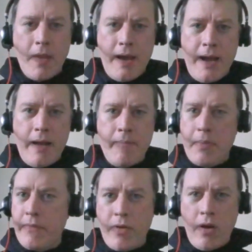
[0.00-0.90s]

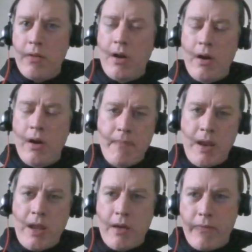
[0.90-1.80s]
But if you've got
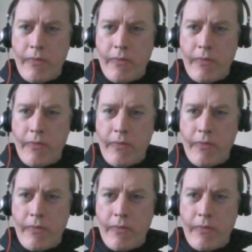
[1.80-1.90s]
many